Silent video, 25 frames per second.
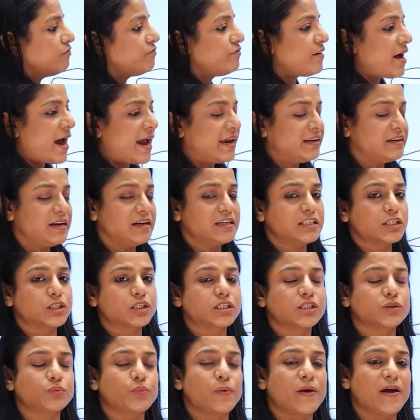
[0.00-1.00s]
find
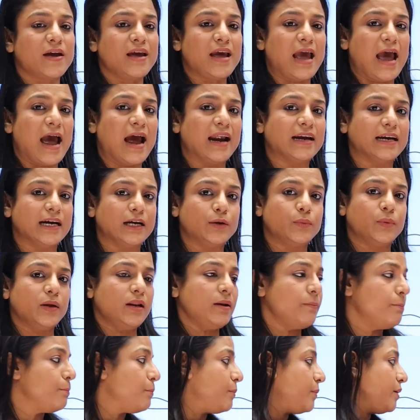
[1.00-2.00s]
its way and it
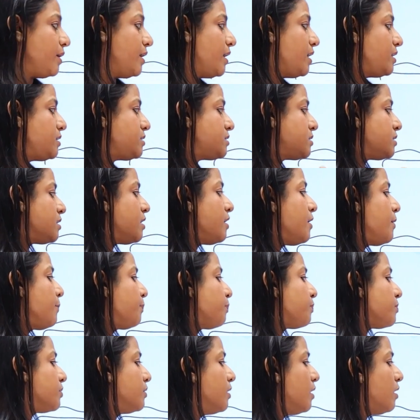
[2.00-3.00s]
will meet
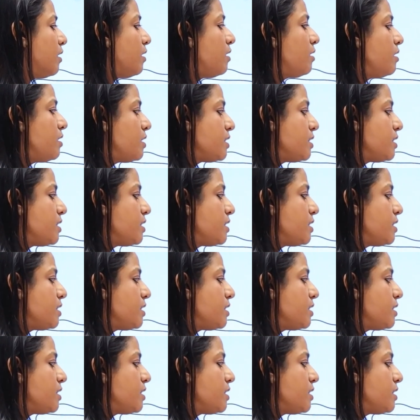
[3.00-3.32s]
the